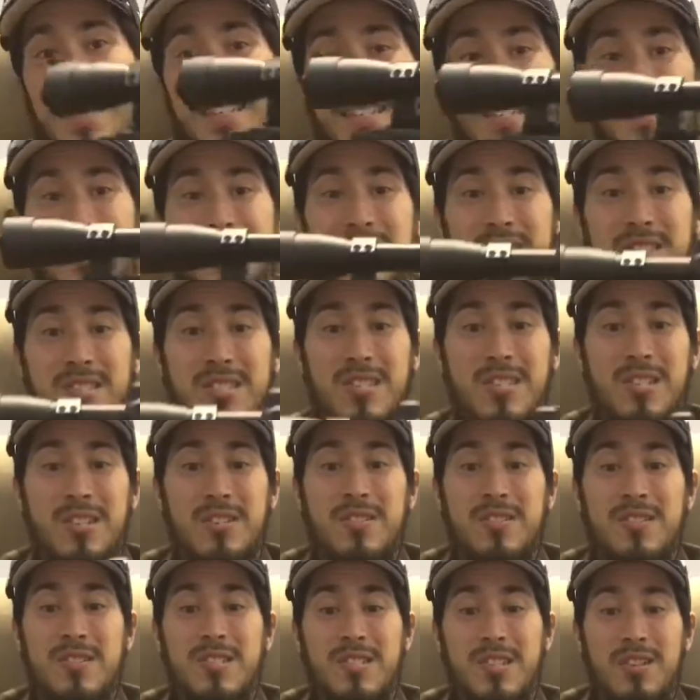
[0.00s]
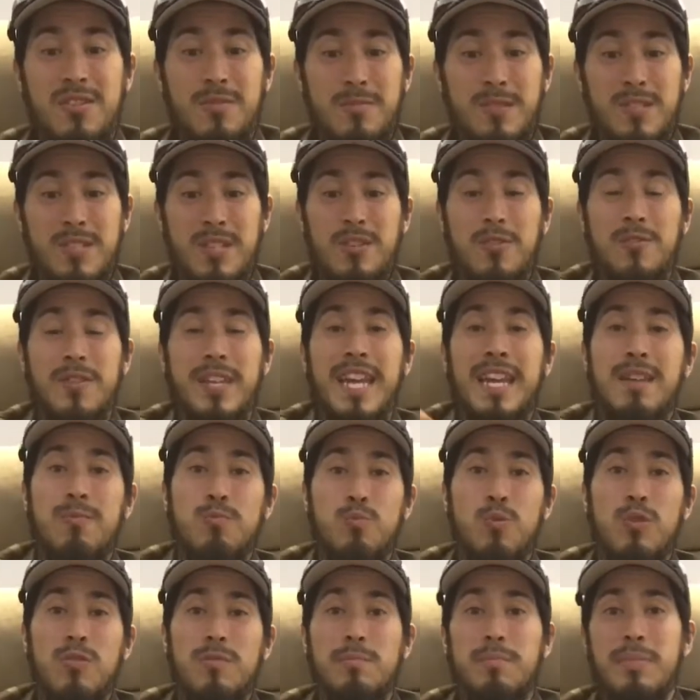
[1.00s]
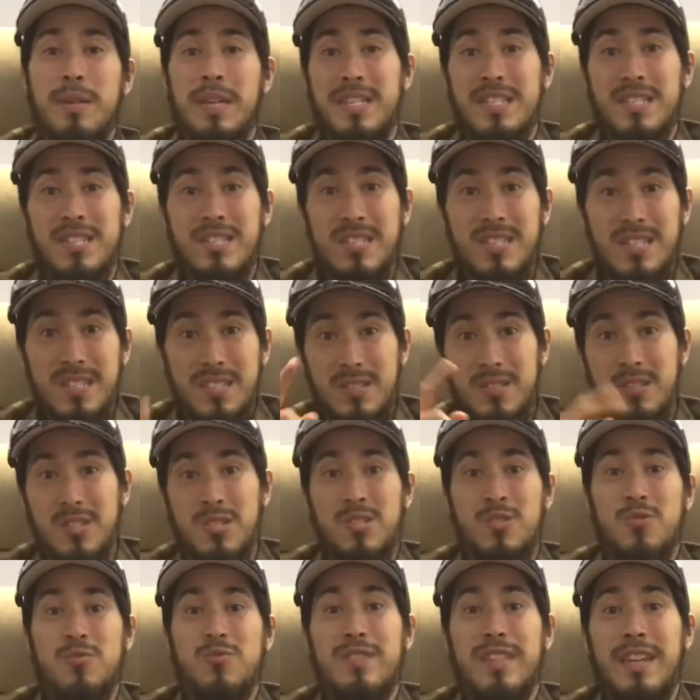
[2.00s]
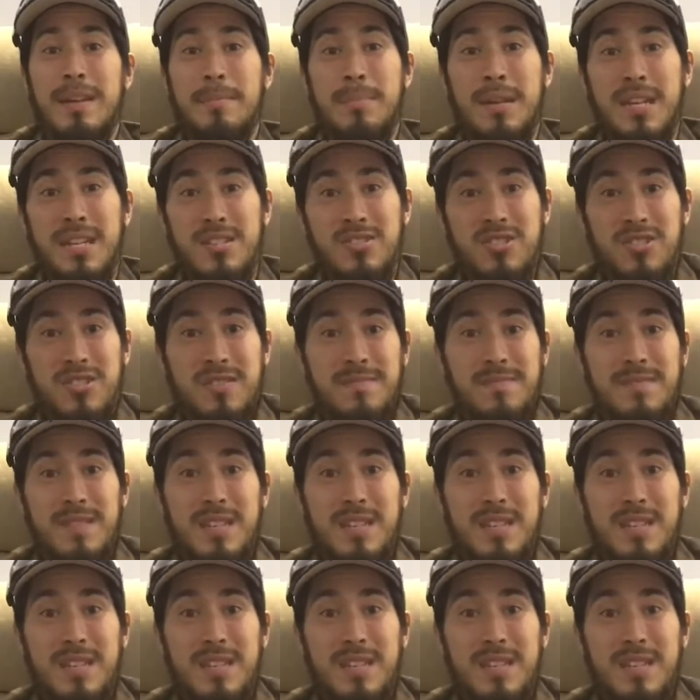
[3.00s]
in to secure the scope, because I only had one piece that you saw in that picture.